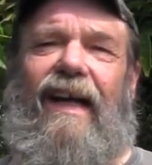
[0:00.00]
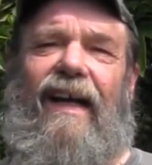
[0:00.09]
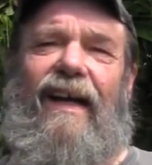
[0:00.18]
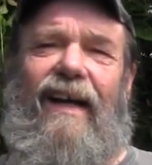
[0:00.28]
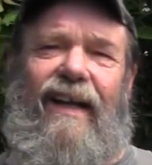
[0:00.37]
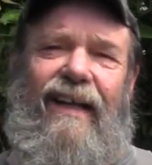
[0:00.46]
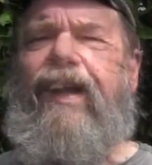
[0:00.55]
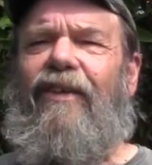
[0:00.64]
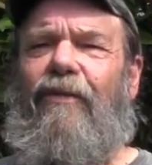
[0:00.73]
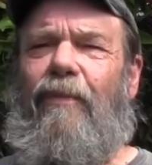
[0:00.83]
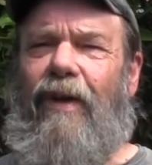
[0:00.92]
Uh,
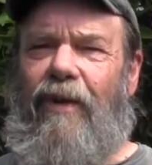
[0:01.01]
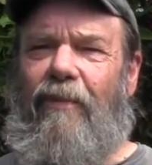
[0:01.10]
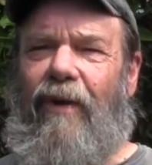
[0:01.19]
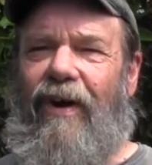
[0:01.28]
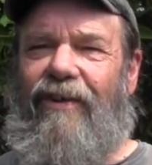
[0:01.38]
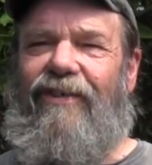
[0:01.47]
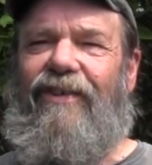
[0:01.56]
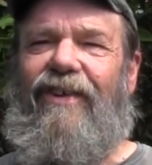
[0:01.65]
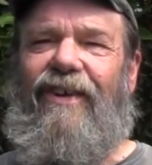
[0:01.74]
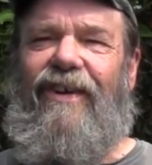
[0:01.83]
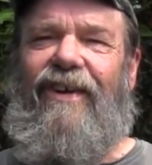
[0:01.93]
it's mid-March
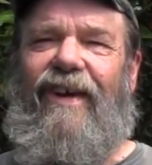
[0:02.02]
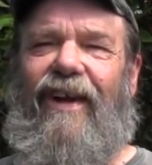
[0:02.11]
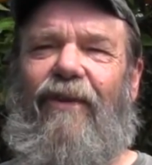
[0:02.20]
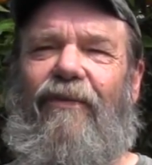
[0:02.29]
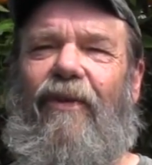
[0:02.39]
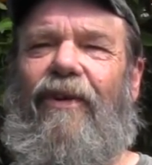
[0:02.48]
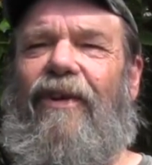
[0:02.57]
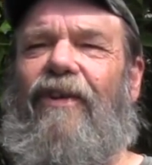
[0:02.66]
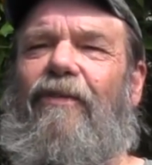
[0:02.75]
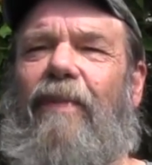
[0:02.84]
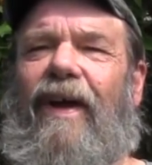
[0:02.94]
in
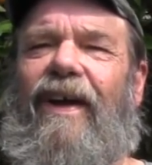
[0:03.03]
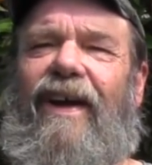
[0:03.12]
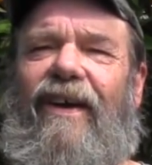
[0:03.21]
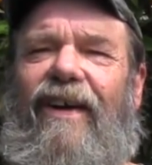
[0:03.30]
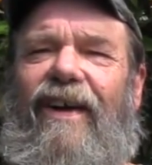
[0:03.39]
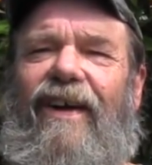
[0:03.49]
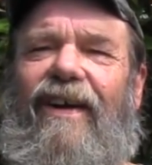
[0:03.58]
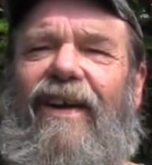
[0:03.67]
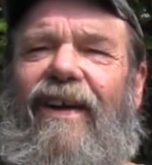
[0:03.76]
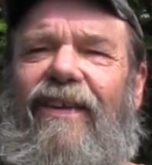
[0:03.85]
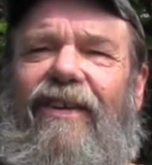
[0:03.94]
California's Bay Area
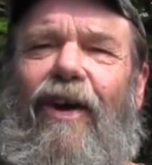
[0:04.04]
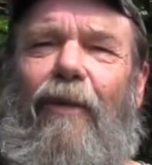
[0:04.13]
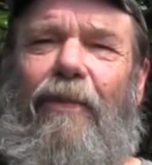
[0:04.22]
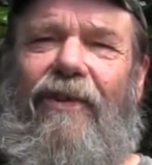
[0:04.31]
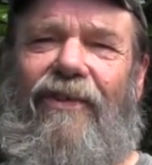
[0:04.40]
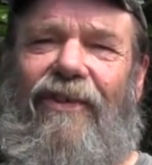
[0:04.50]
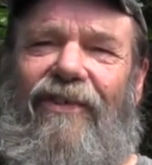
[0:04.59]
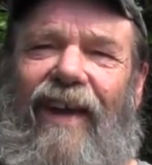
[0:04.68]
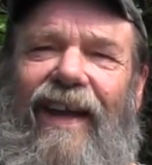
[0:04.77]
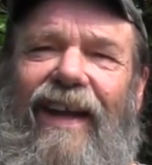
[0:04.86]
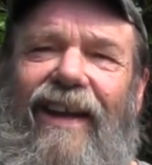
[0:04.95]
and the temperature is
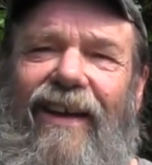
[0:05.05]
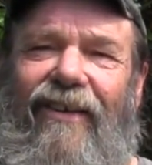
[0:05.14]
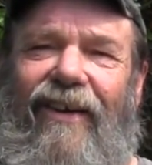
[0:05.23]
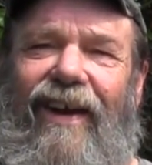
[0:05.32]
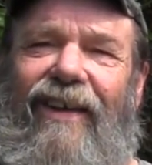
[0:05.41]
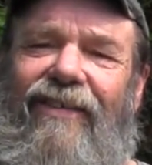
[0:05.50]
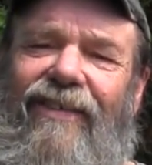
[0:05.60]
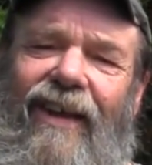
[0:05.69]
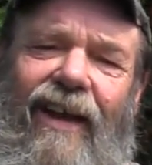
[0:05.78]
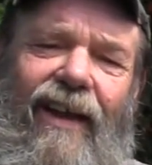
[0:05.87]
80 degrees.